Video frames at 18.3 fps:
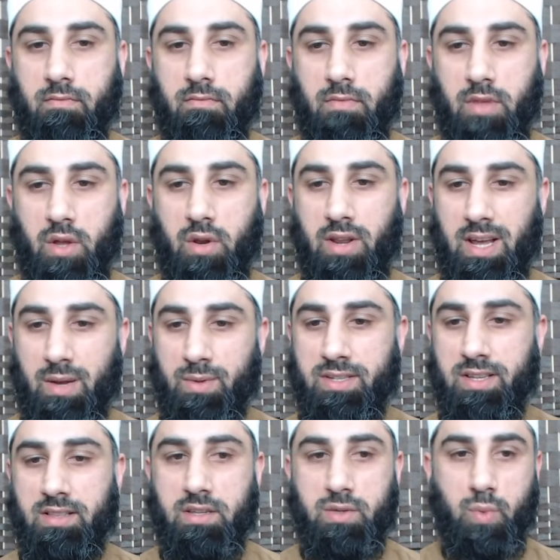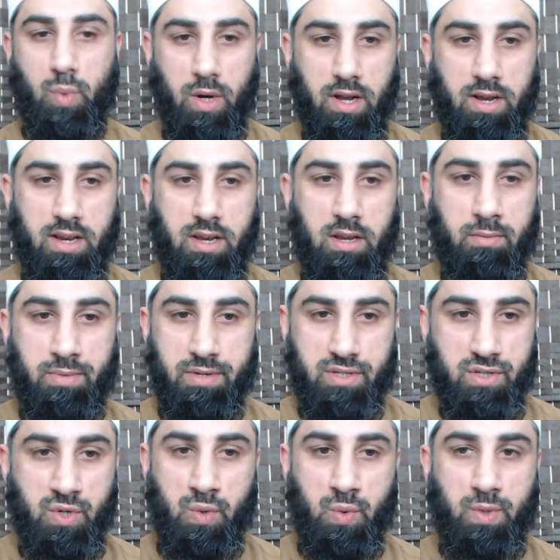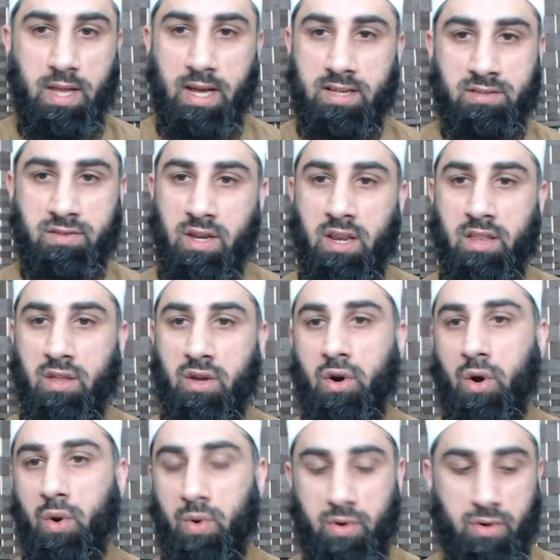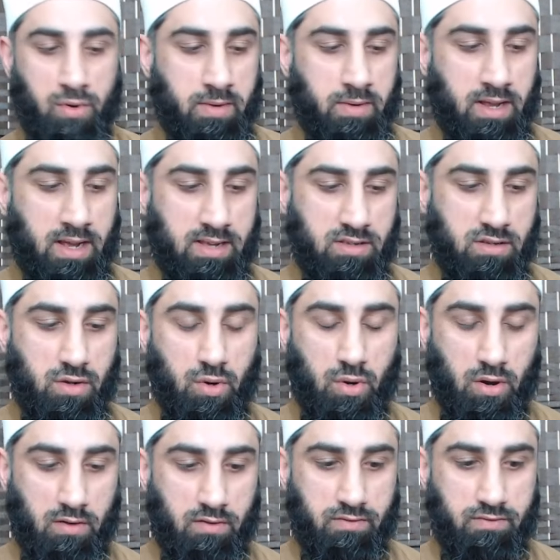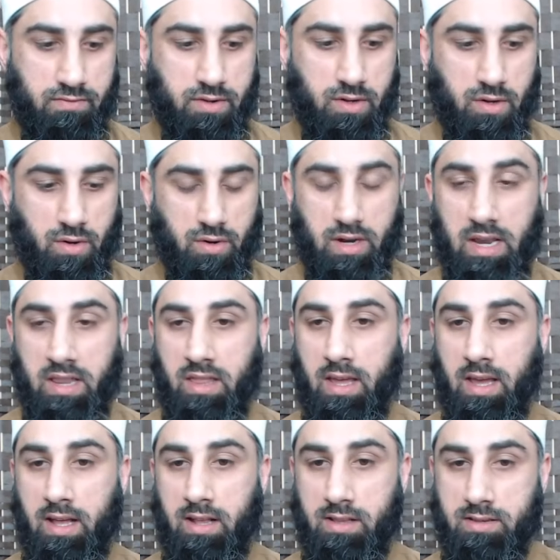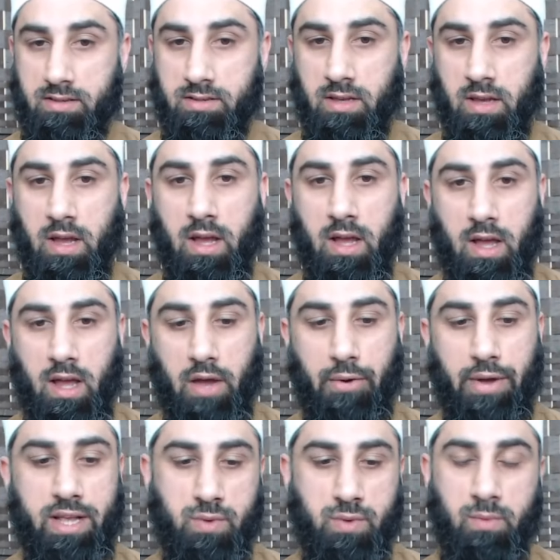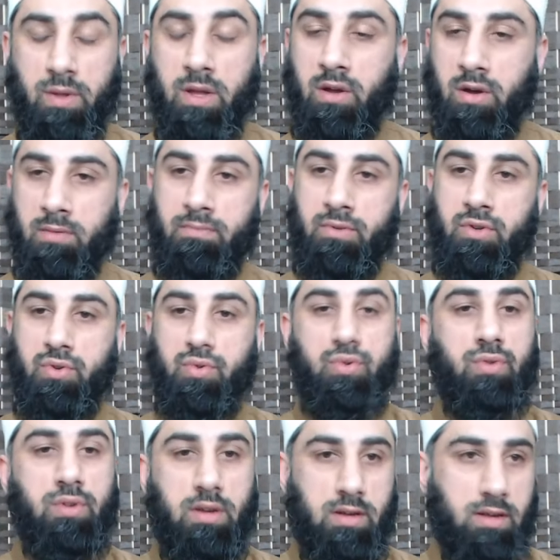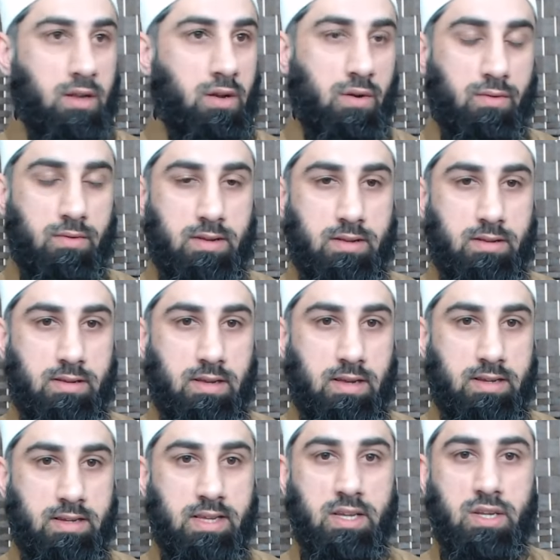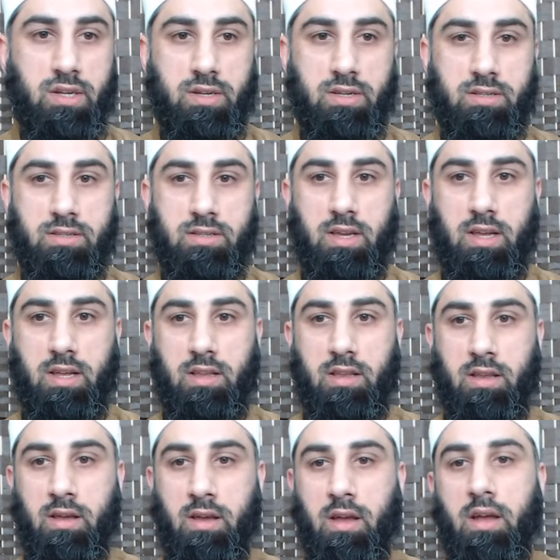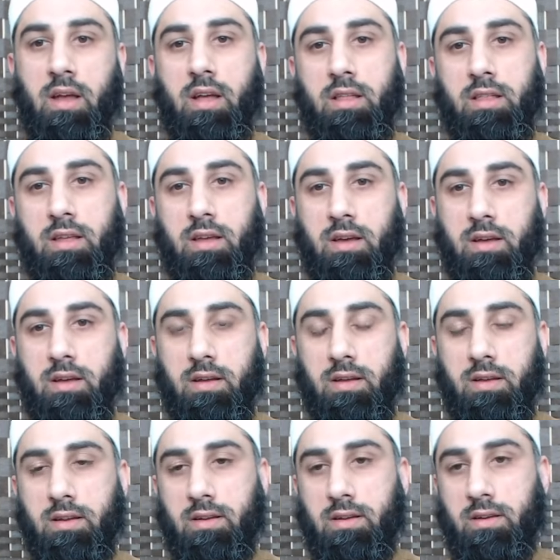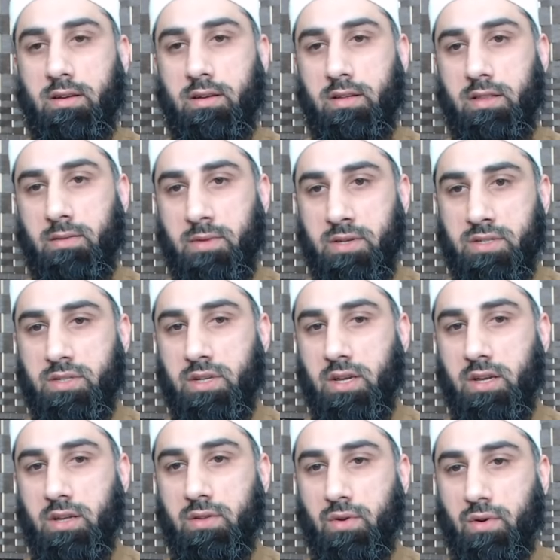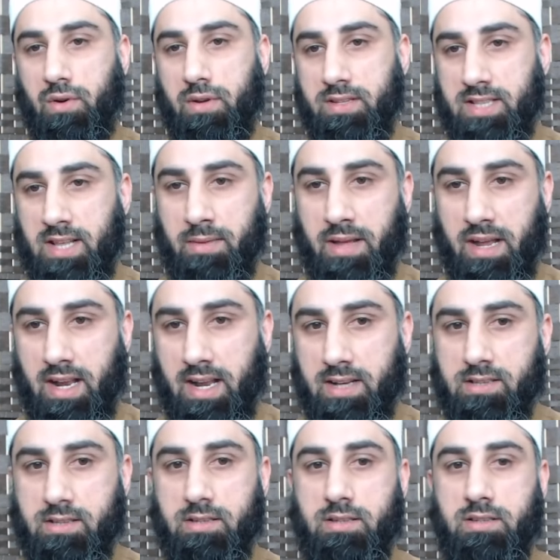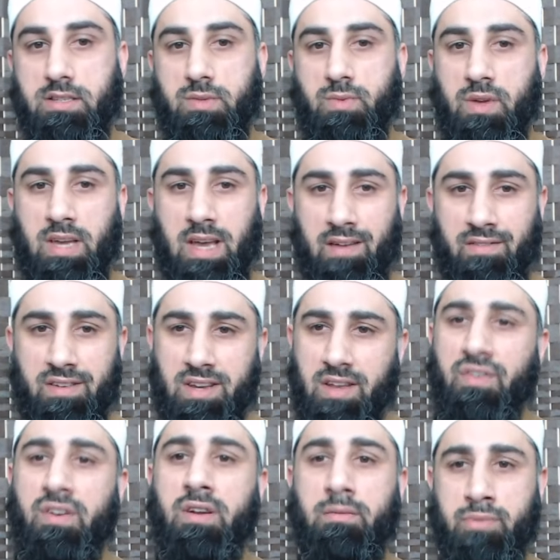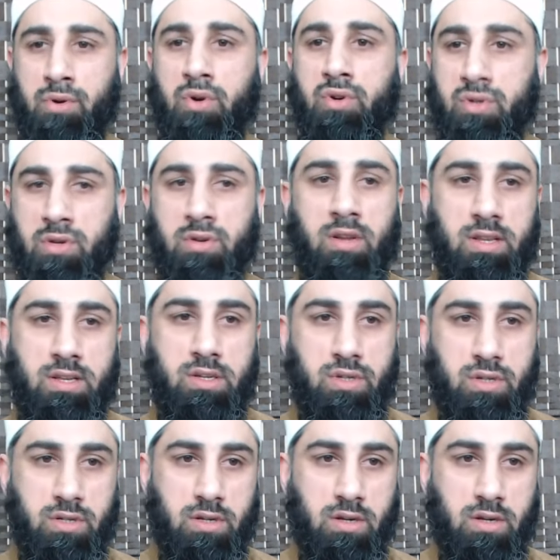you know like we said this worldly pursuit that's really the goal nobody has a goal of you know anything else whereas when we come to you know uh, teachers in the uh, the masjid or islamic classes we have a different approach to knowledge